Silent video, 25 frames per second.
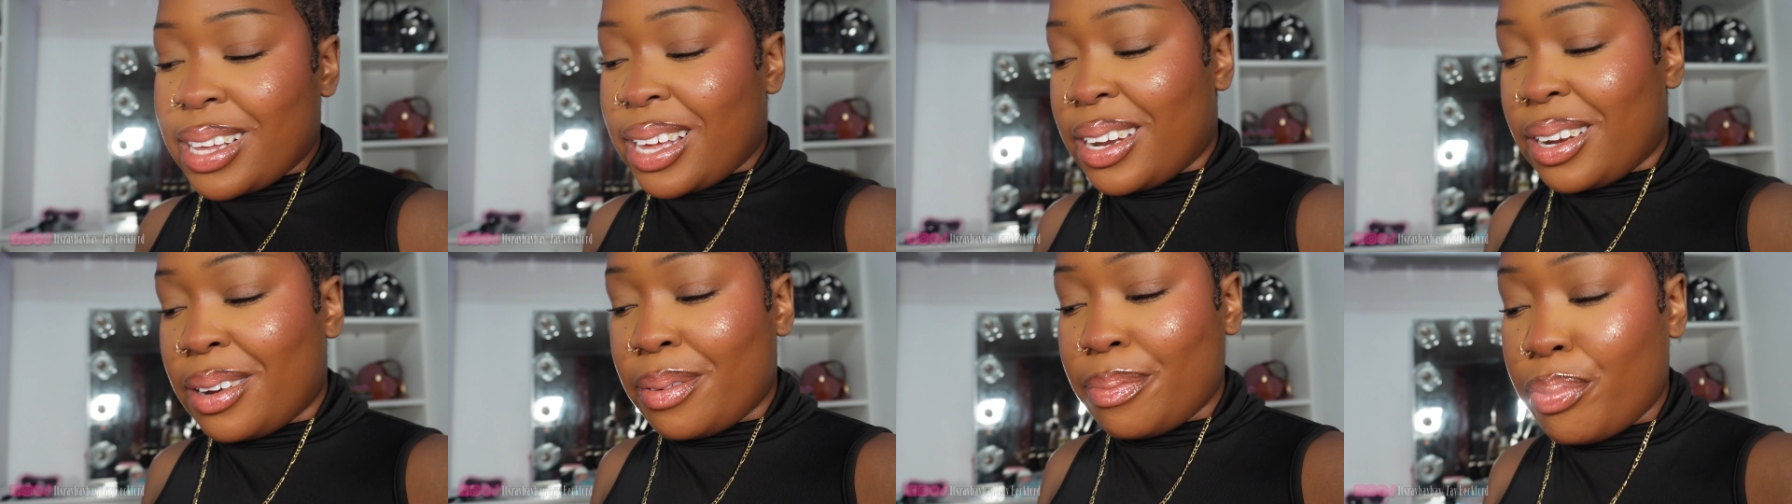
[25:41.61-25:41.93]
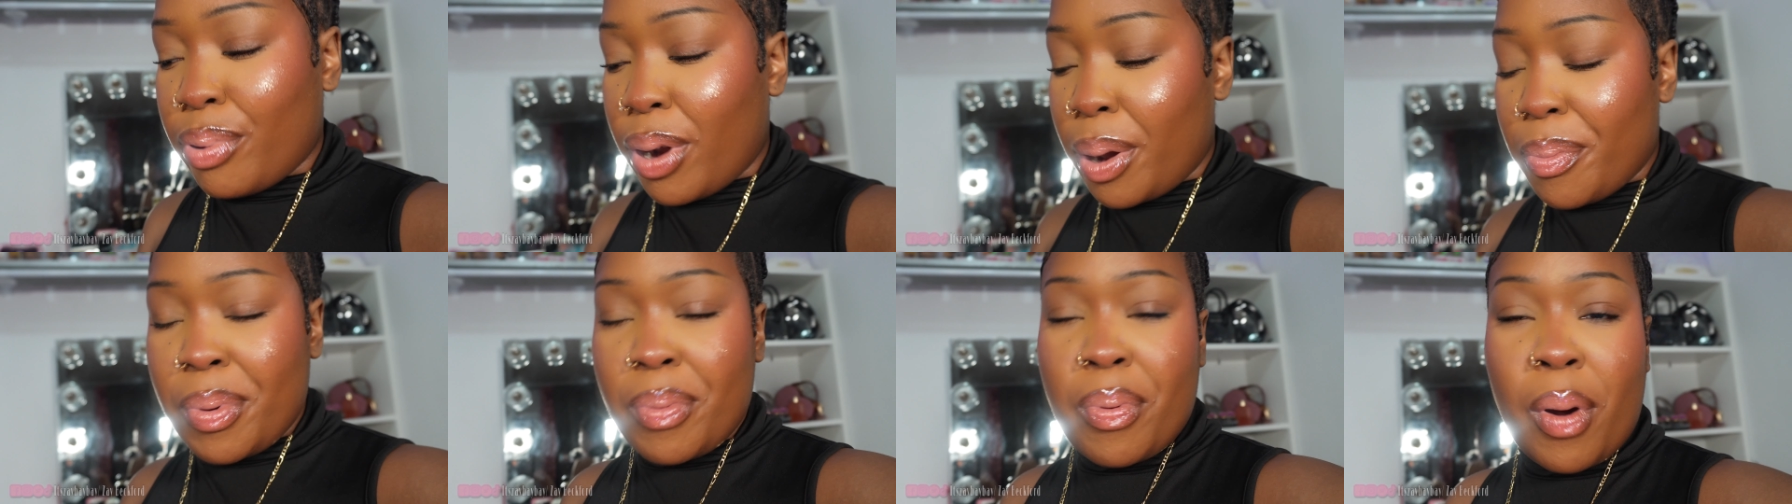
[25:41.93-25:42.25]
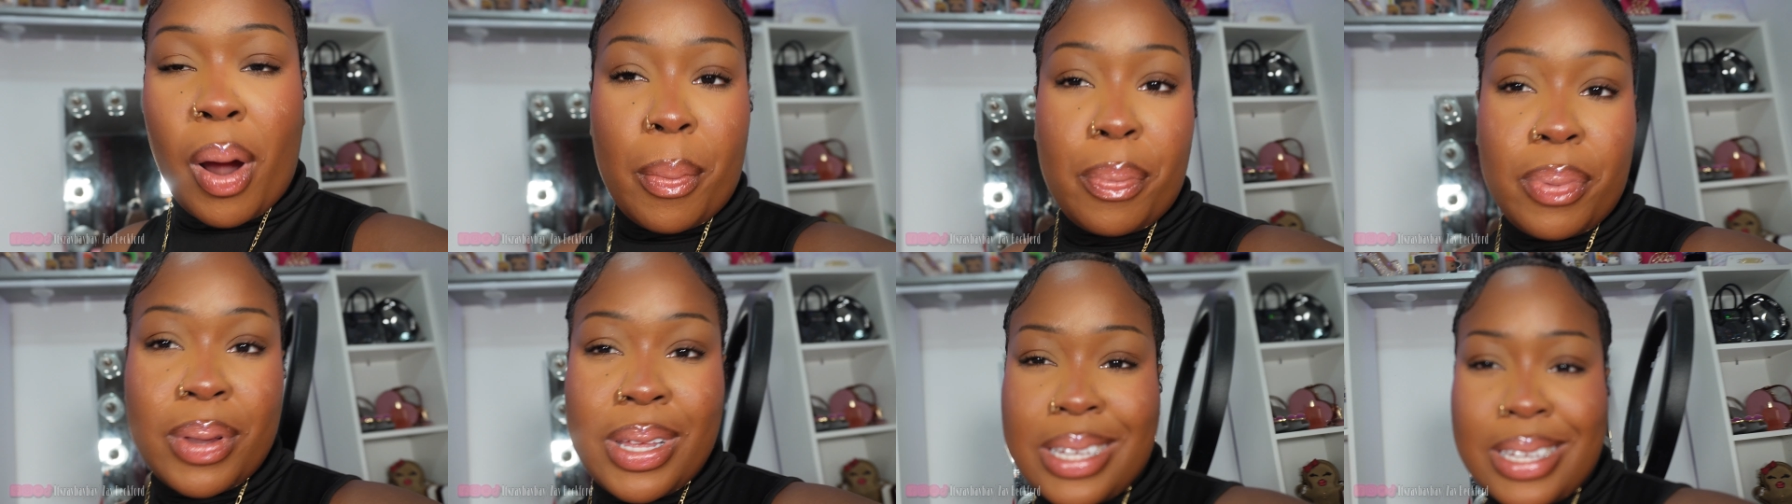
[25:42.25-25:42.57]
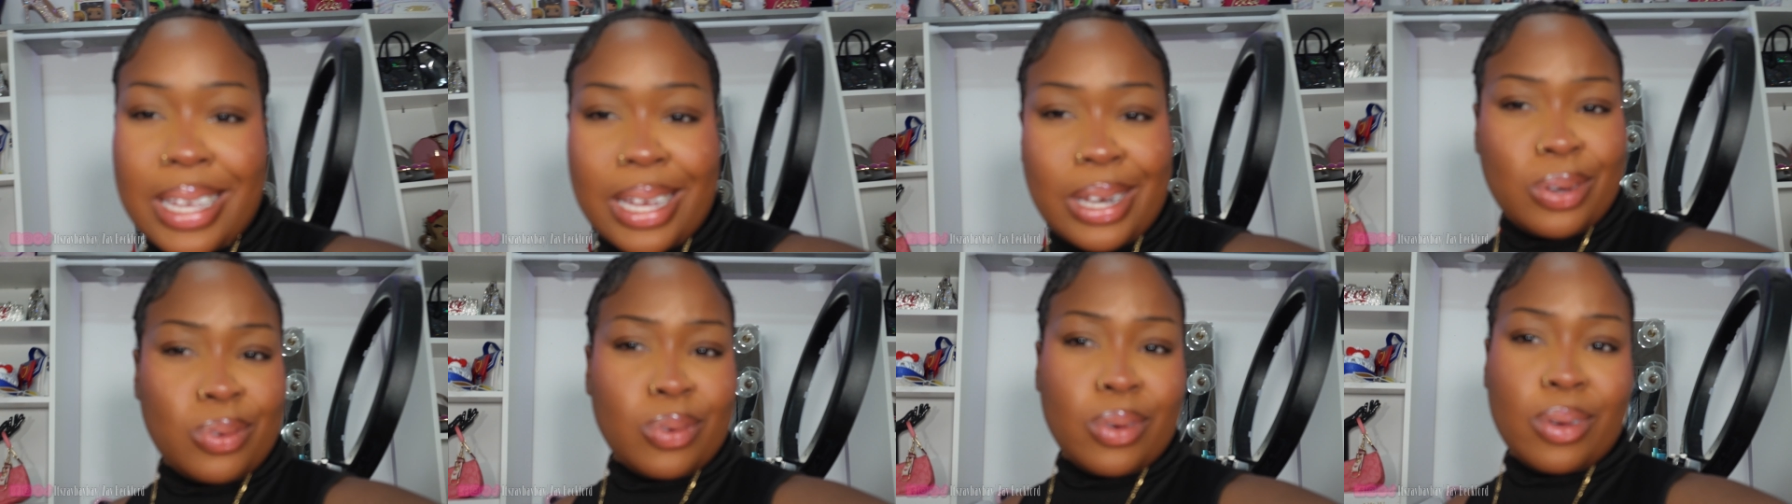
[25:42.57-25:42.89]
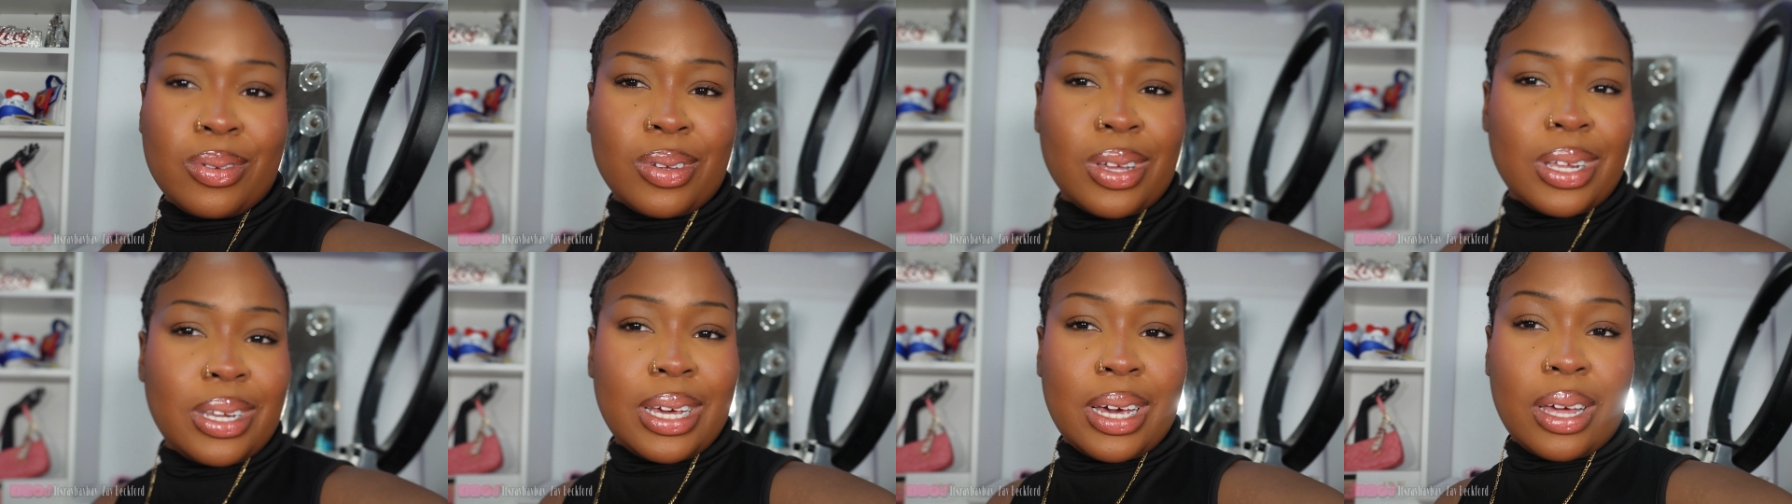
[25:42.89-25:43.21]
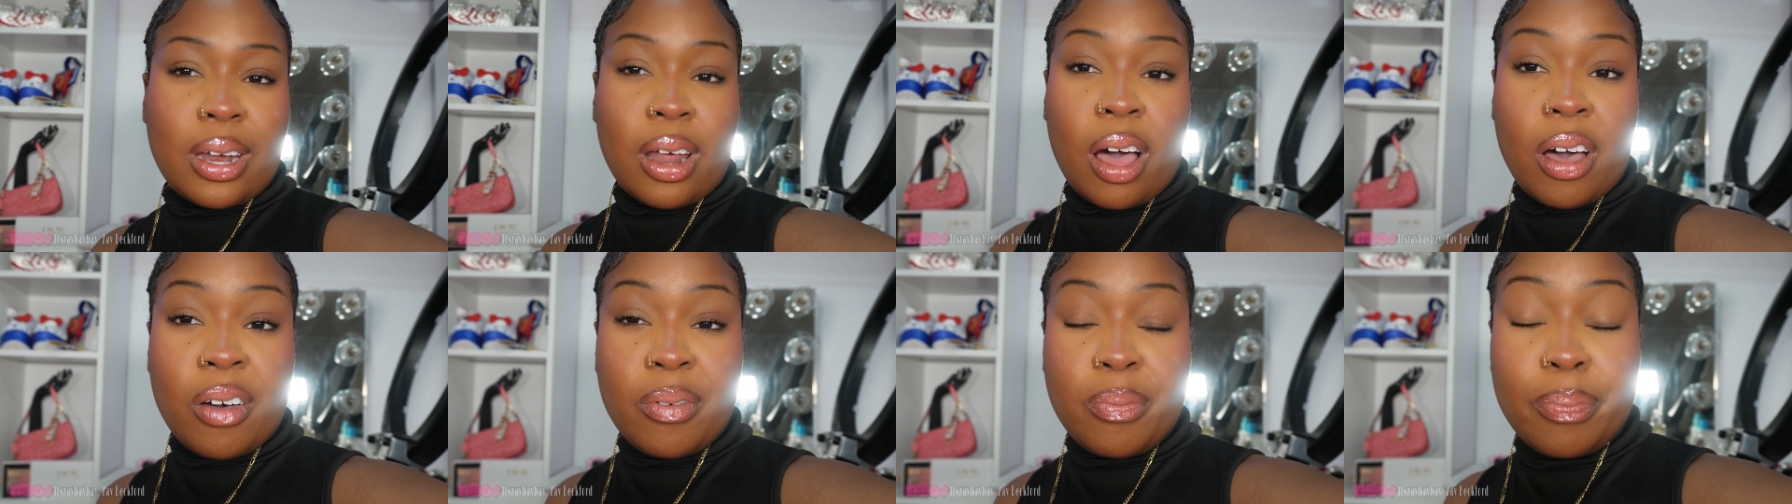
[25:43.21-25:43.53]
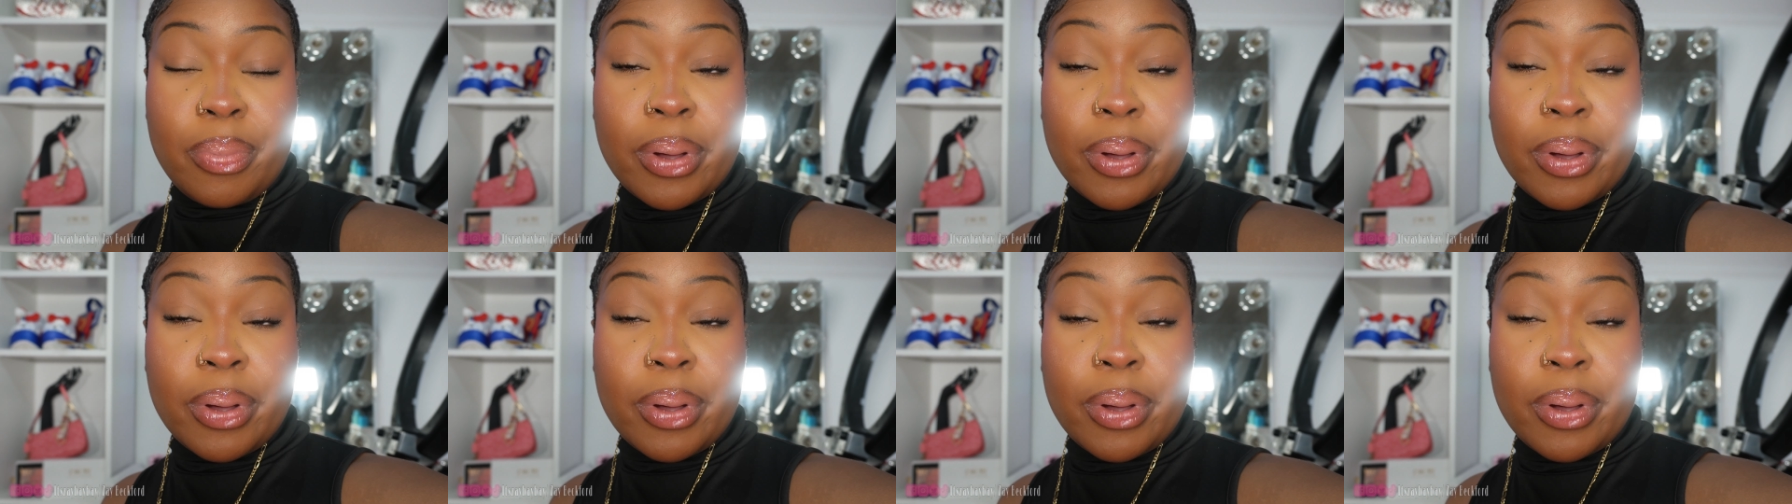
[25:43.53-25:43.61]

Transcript: I didn't prep it properly because I knew I was gonna take it off.